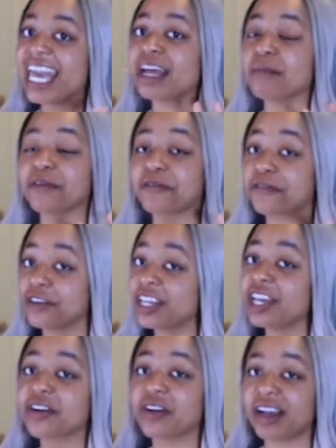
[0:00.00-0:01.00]
and I'm a
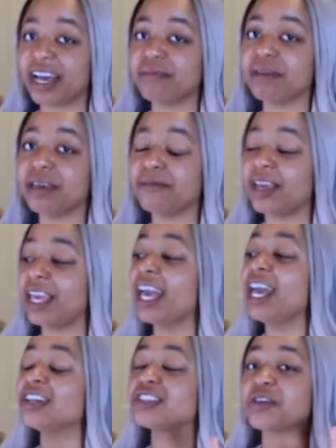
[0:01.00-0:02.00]
freaking crybaby.
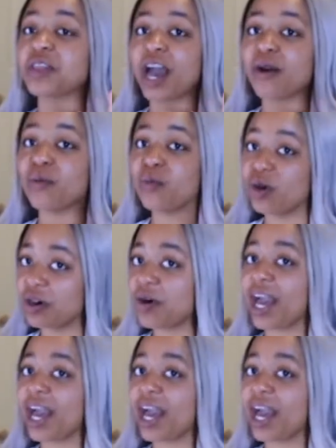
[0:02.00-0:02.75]
So that will